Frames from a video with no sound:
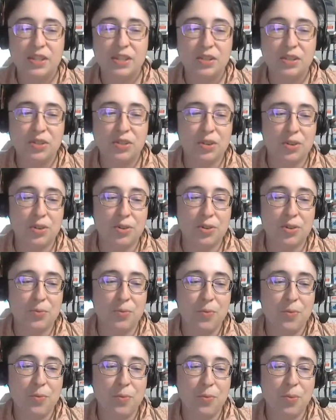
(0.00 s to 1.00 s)
So
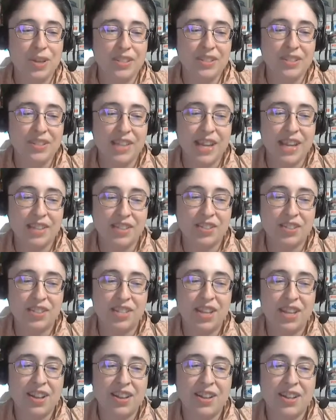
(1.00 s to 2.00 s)
once that's
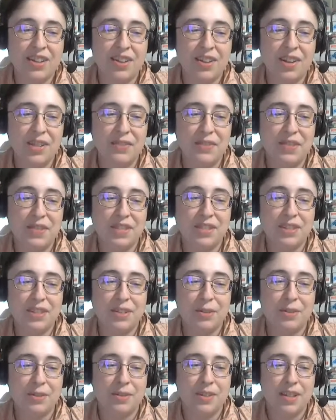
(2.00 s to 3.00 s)
done, all of a
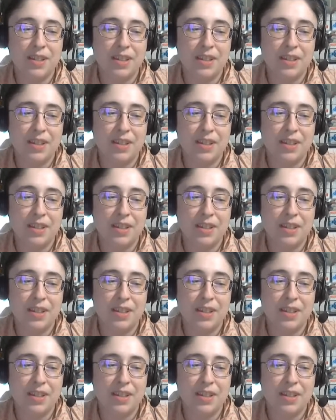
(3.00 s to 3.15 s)
sudden,